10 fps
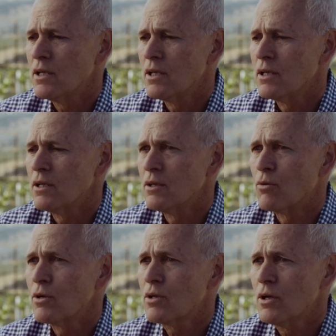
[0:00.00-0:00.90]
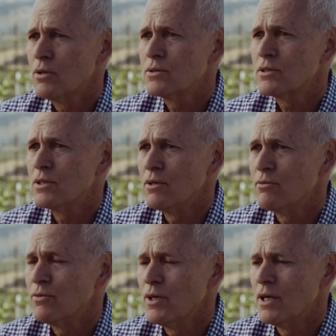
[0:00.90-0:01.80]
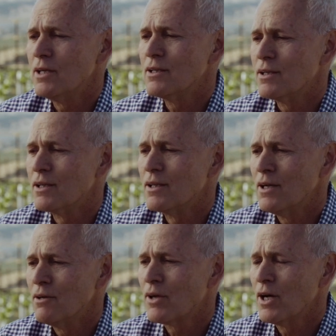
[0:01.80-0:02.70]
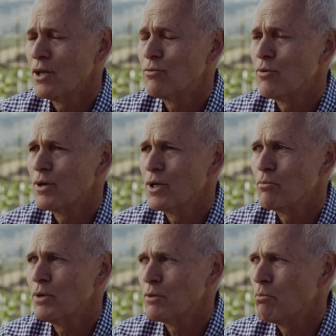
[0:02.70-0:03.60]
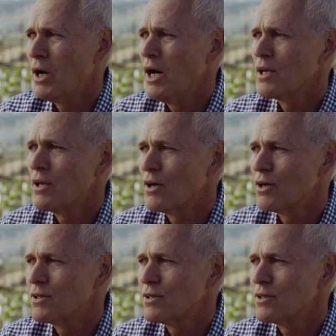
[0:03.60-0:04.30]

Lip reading: the north coast of California, but by and